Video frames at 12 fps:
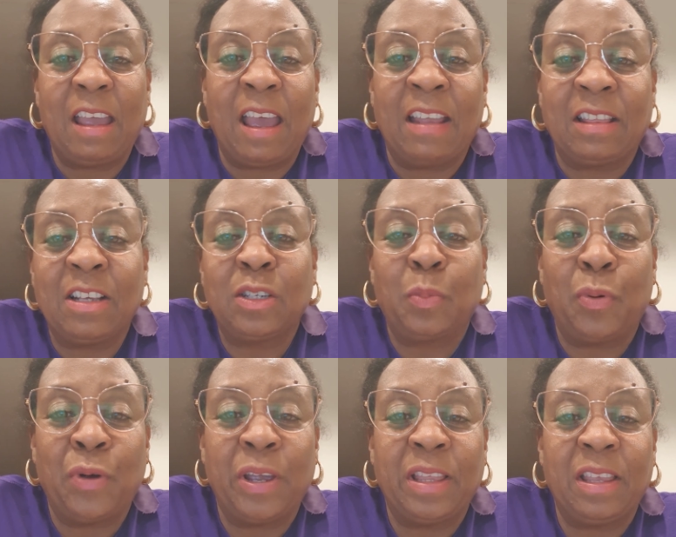at this
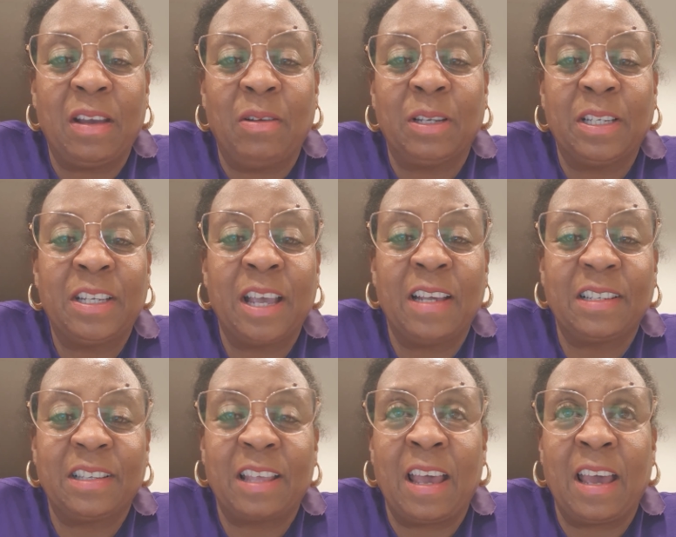point, the only
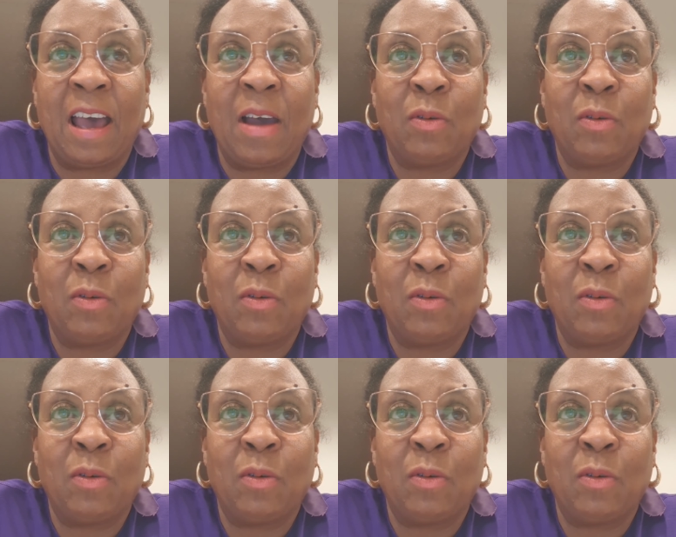test that I